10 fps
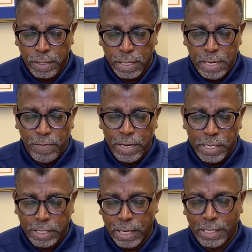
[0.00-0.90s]
even in
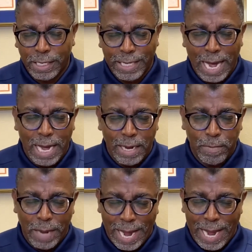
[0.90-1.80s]
such a time
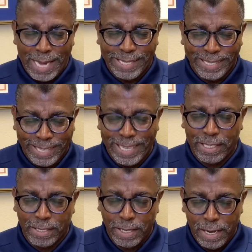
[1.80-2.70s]
as
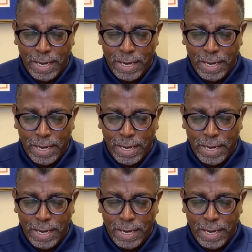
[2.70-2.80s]
this.